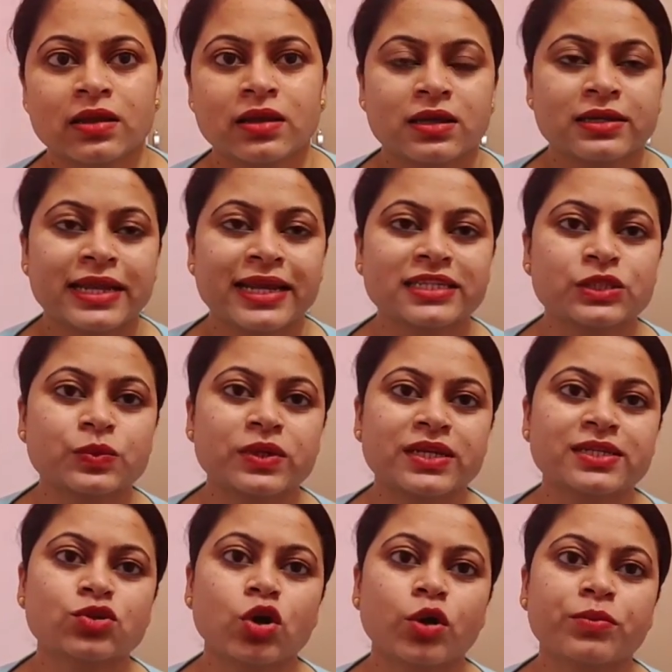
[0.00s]
Next one
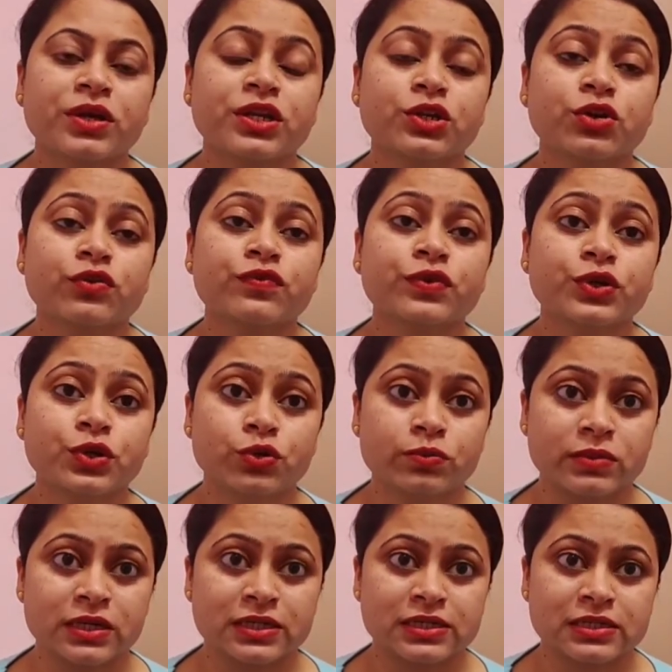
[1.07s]
is comedy of
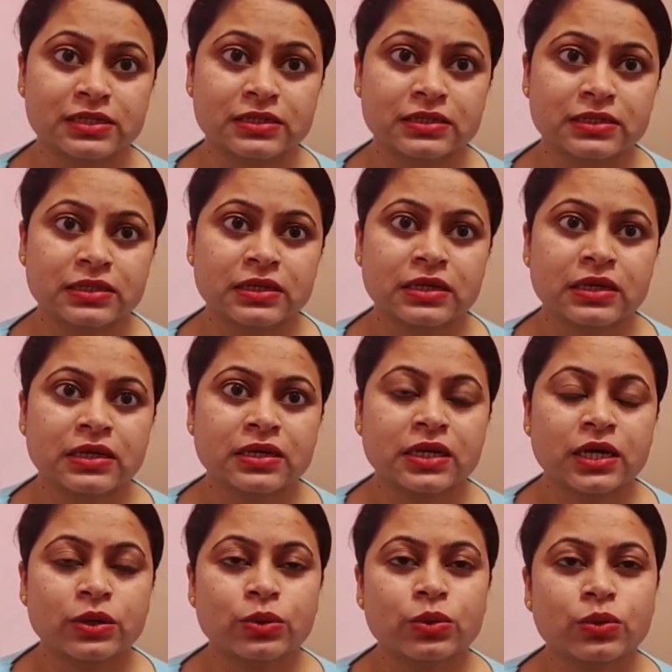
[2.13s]
humors.
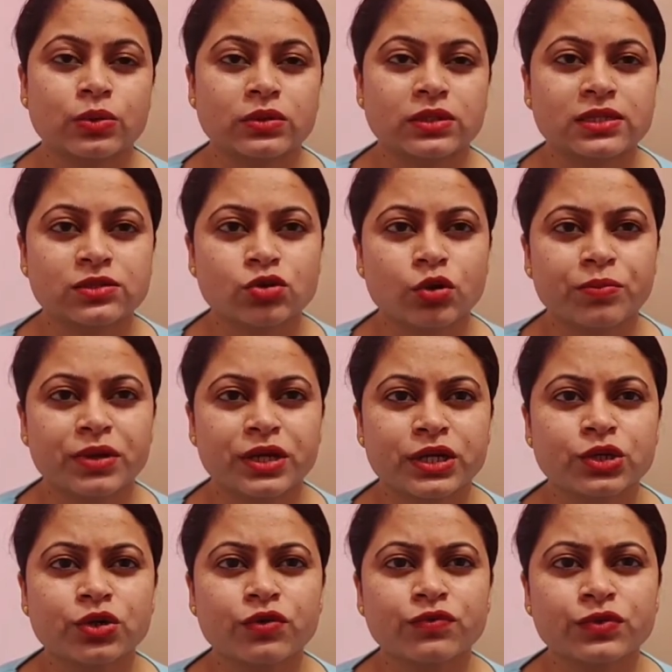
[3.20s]
Now, this
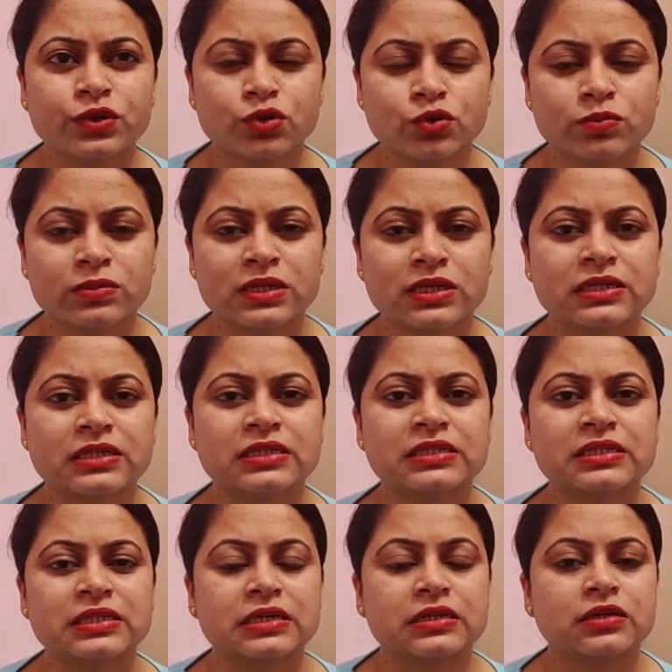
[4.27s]
comedy of
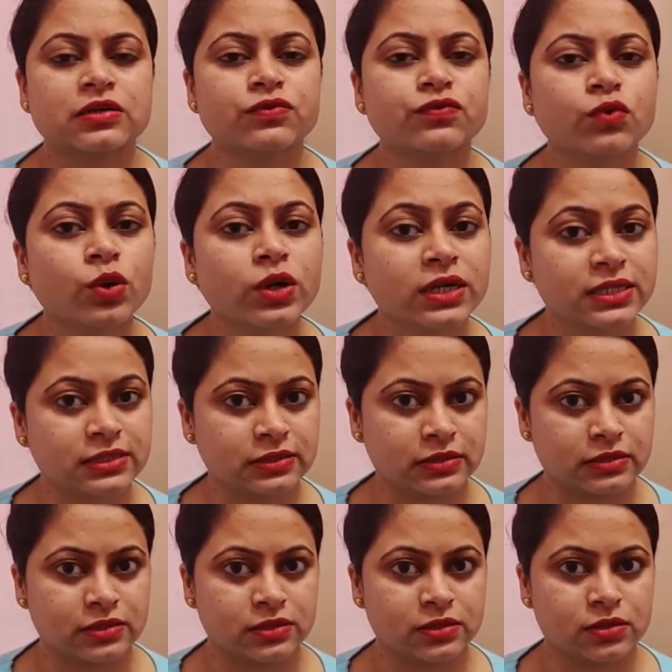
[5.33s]
humors
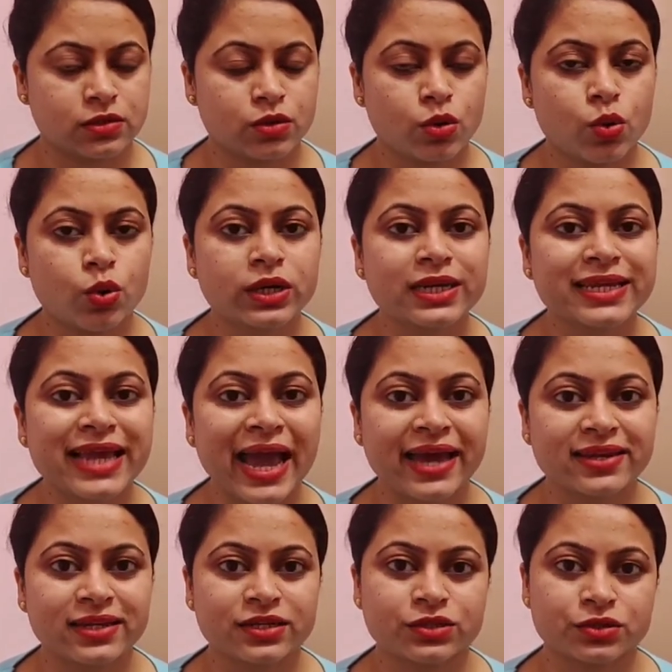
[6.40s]
focuses on
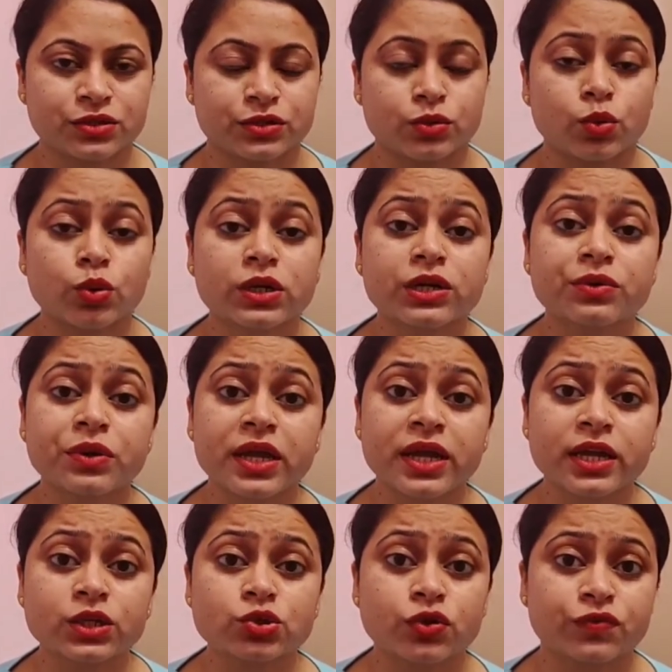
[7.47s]
character or a
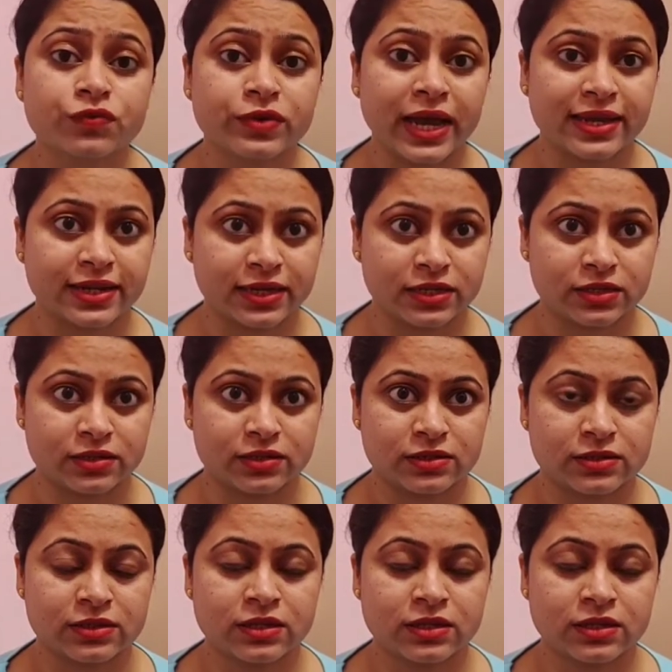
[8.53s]
range of characters.